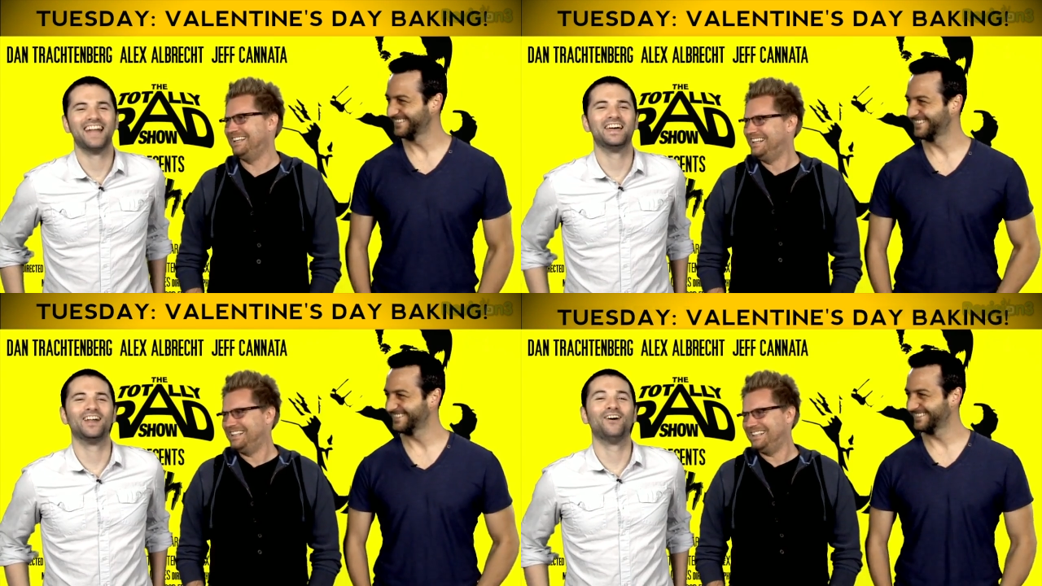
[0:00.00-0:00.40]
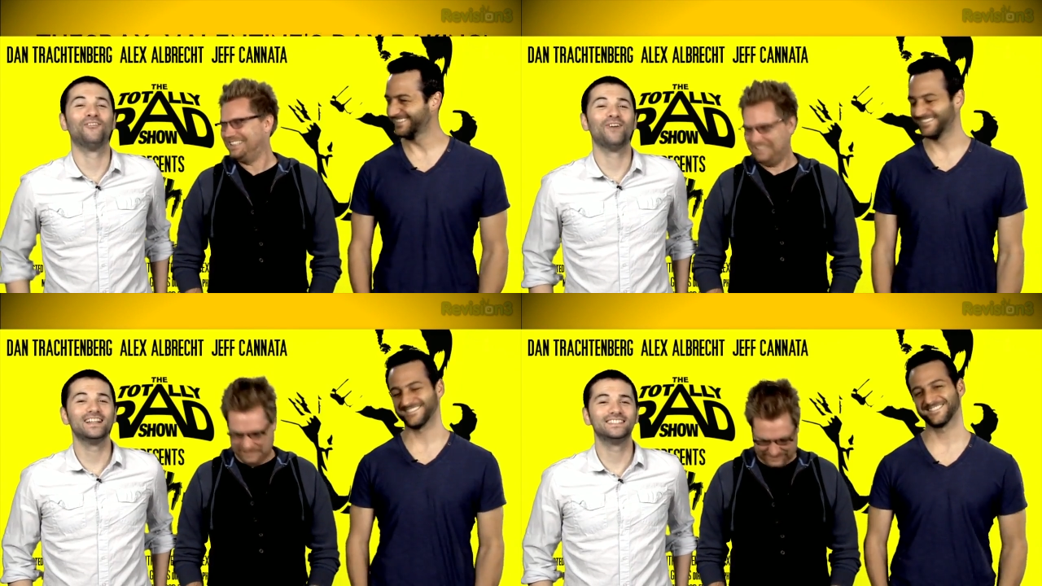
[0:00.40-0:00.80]
Speaker 1: and then
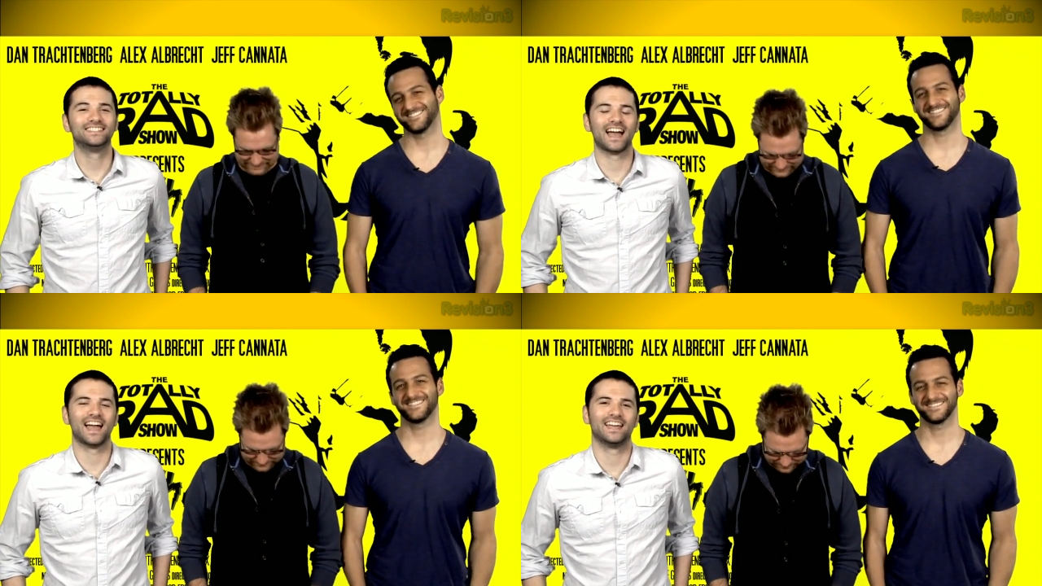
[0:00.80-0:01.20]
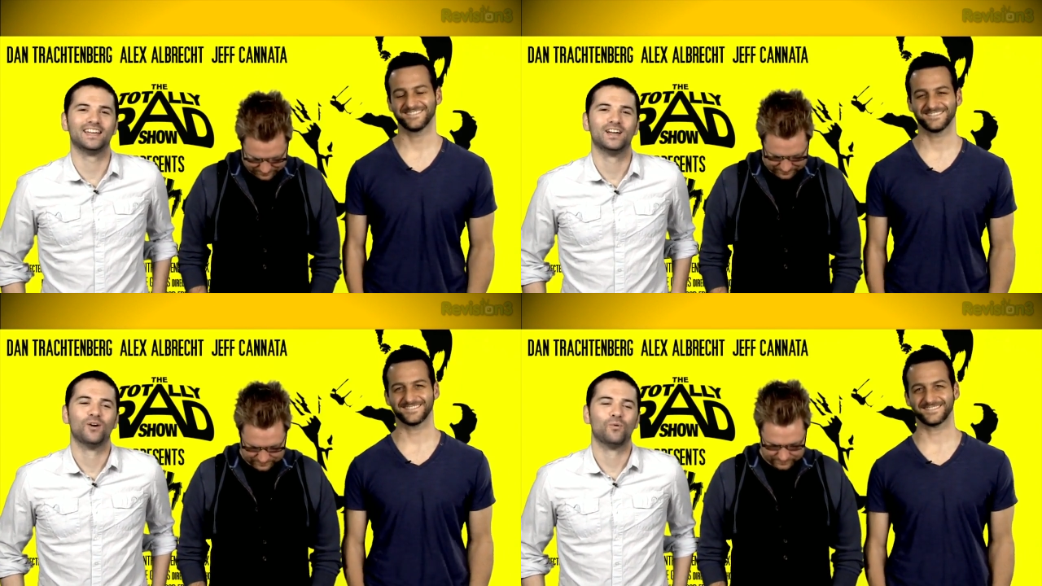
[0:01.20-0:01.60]
on
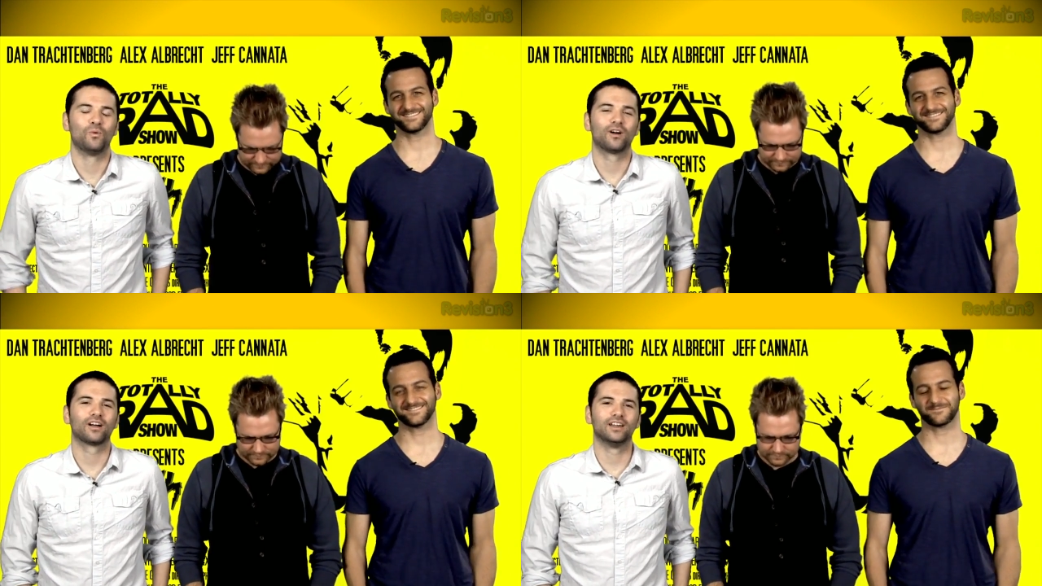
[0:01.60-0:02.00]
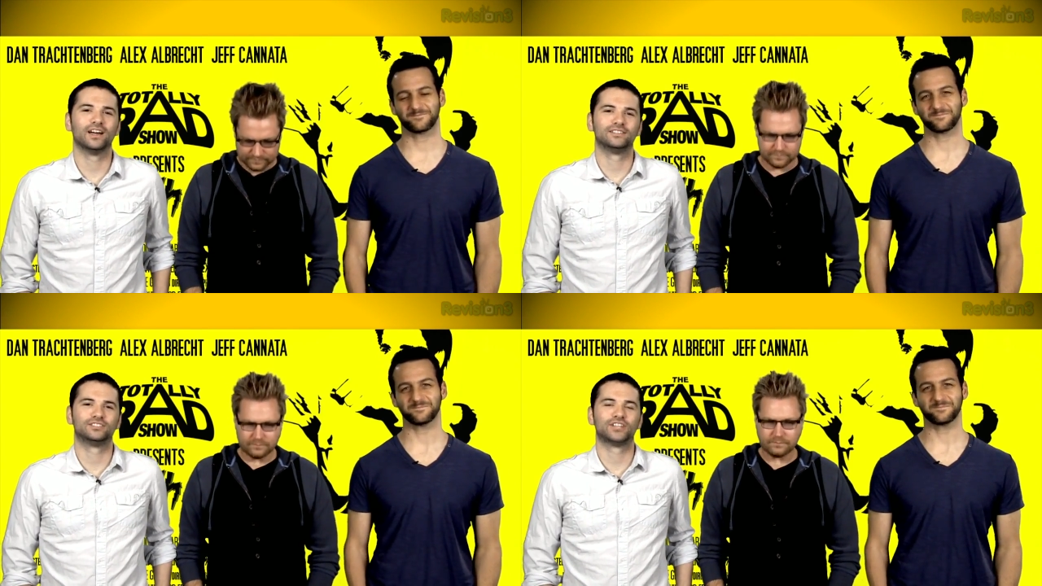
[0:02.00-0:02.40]
Wednesday, we're going
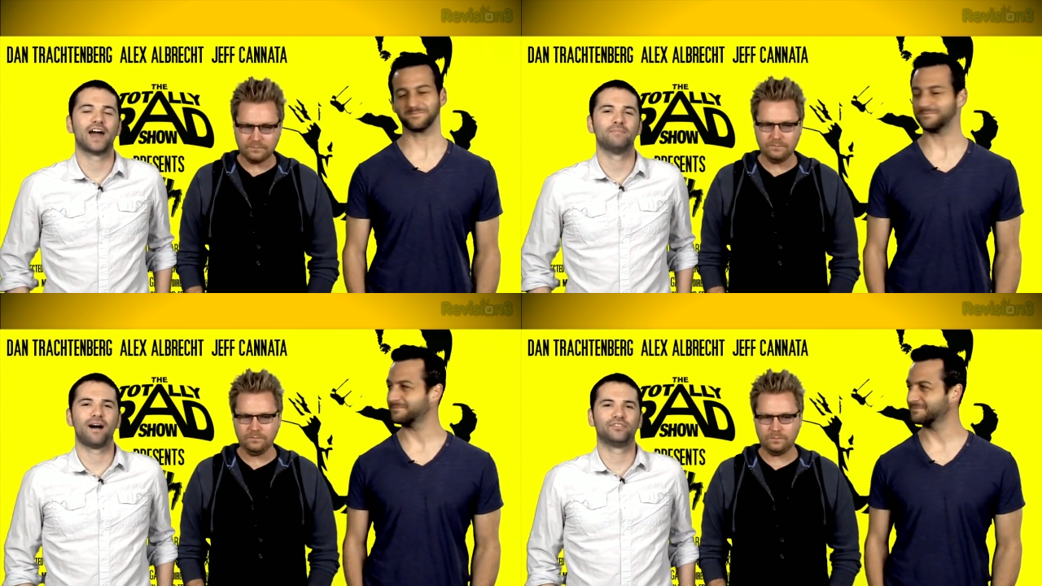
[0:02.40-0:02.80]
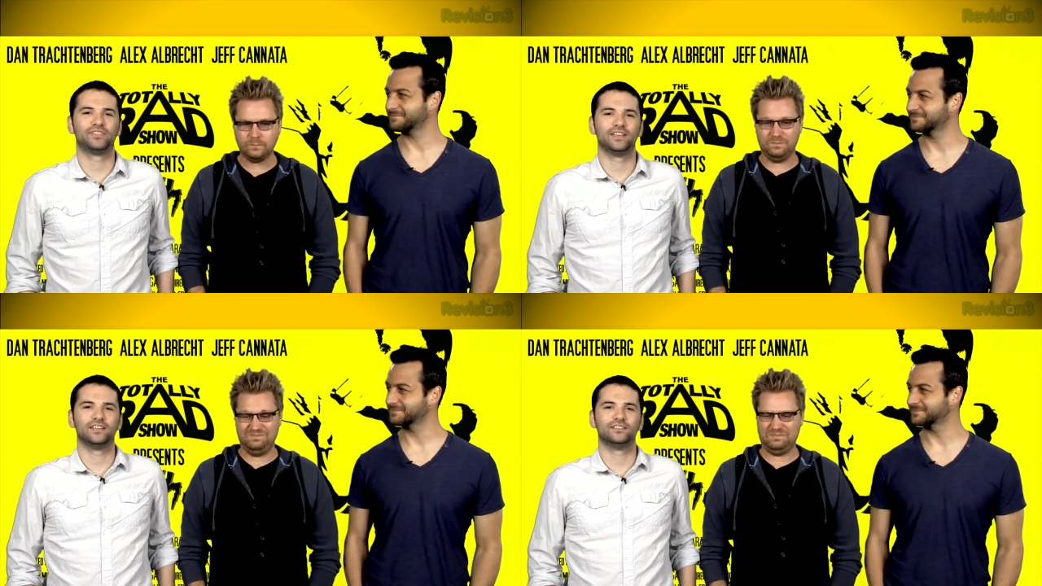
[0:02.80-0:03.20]
to chat about
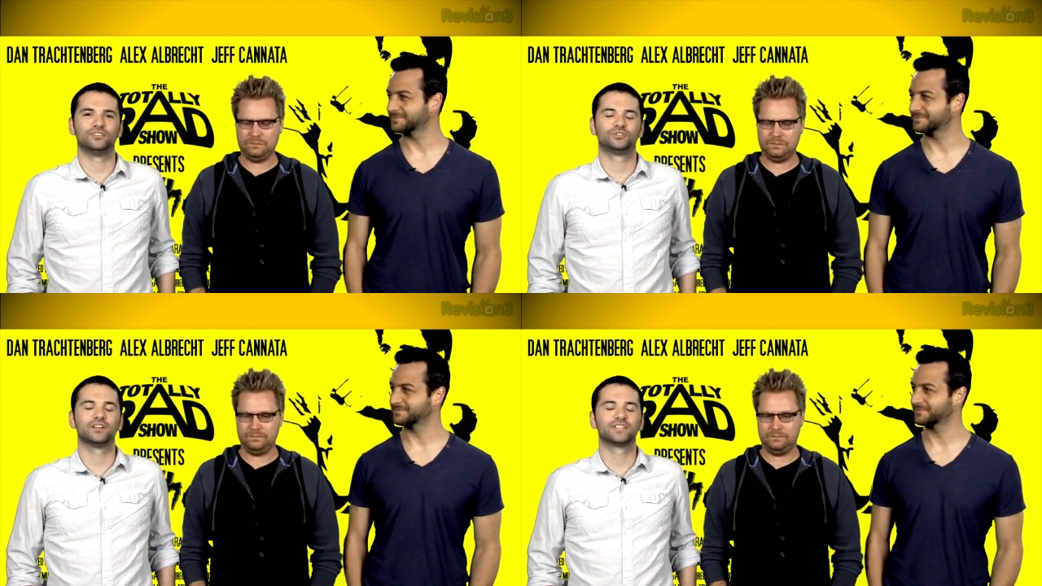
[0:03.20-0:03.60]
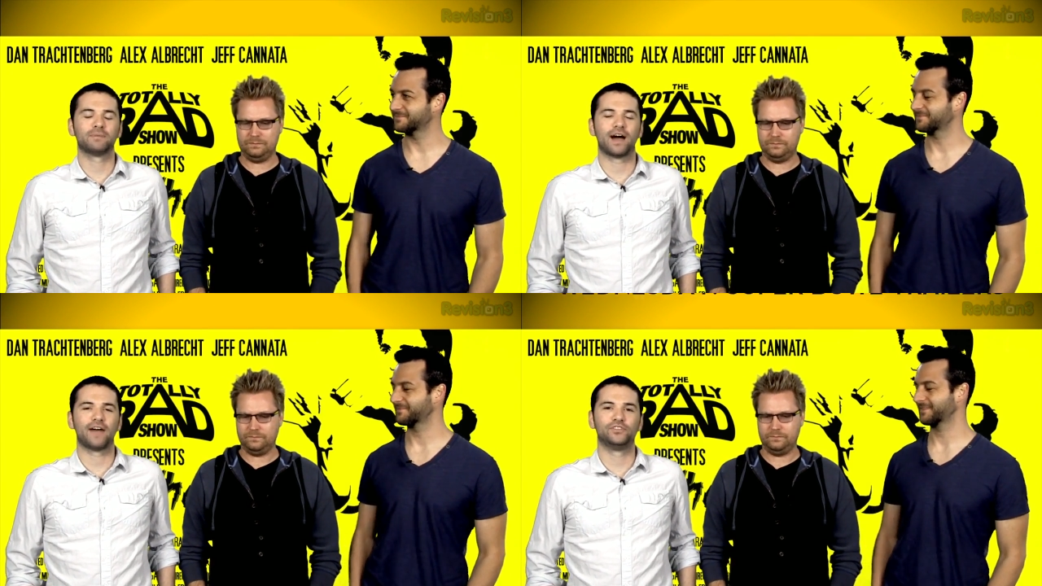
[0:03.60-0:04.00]
the trailers that
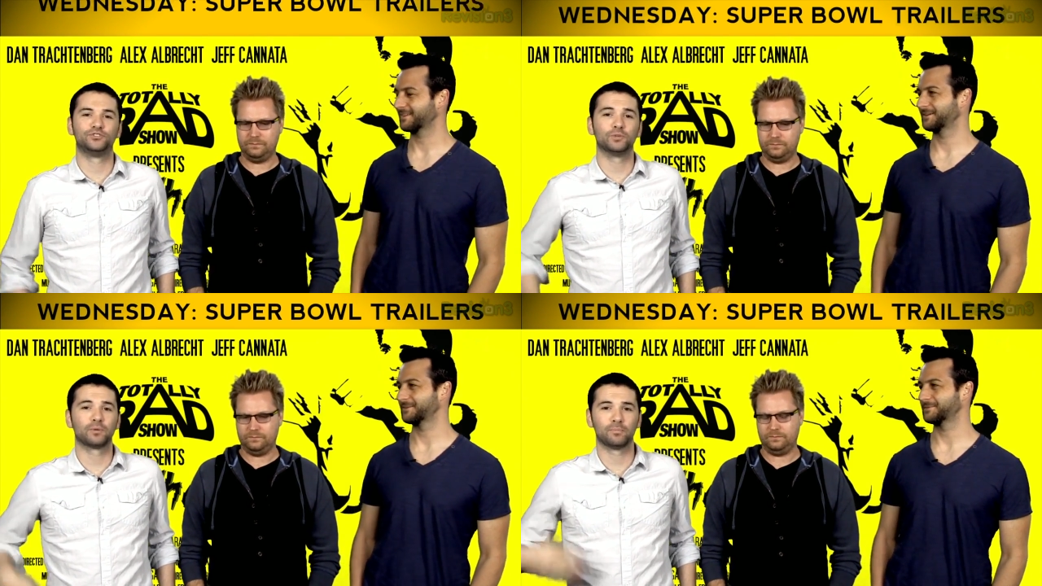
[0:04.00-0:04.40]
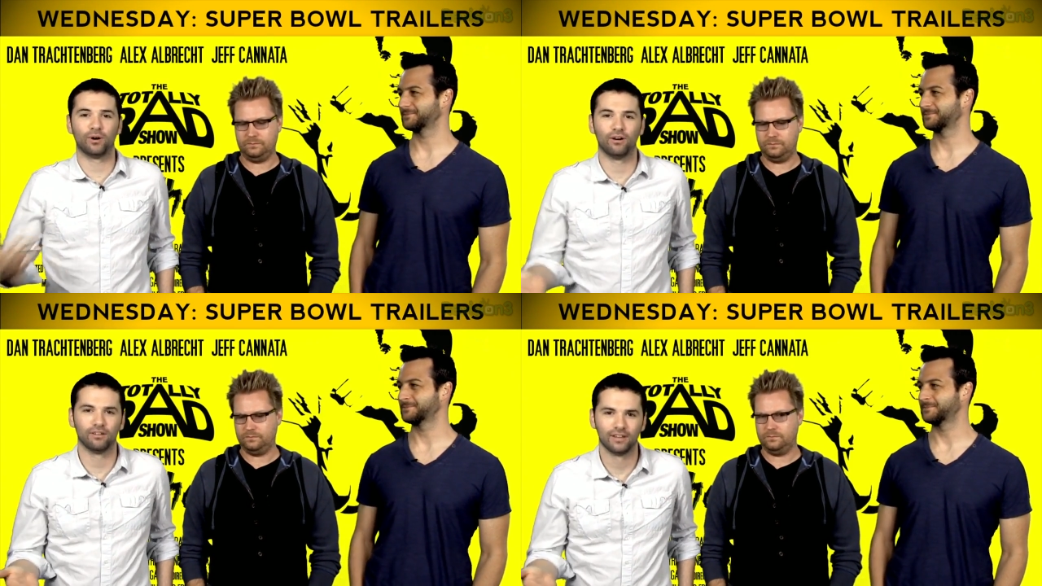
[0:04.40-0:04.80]
came out at the Super
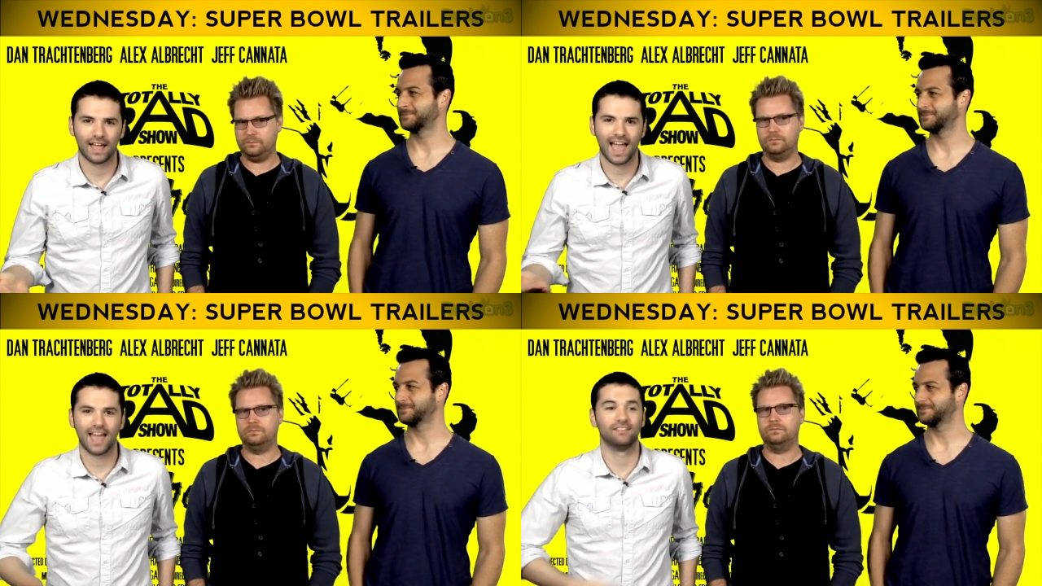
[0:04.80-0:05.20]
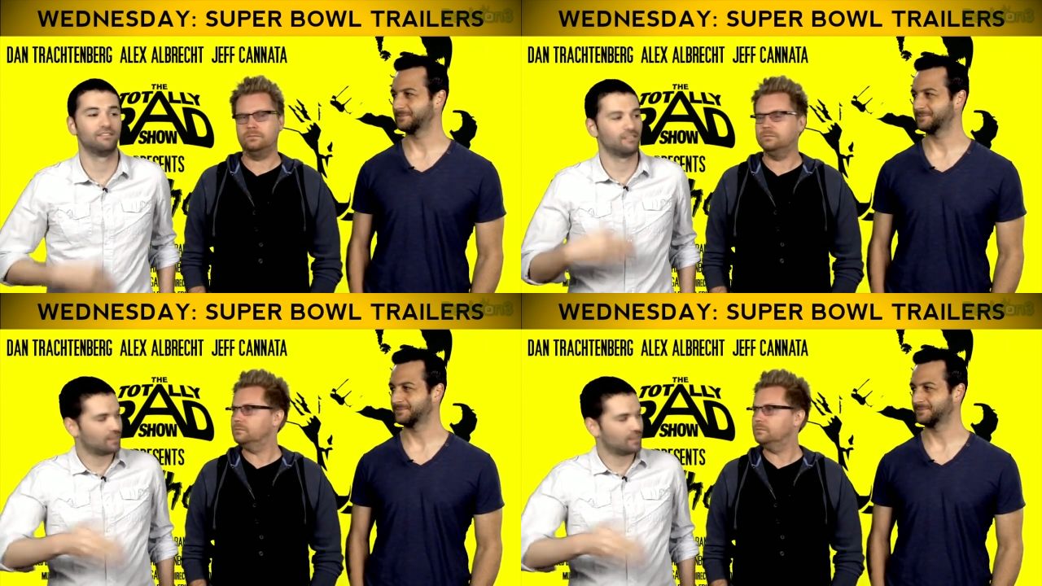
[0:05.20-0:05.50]
Bowl and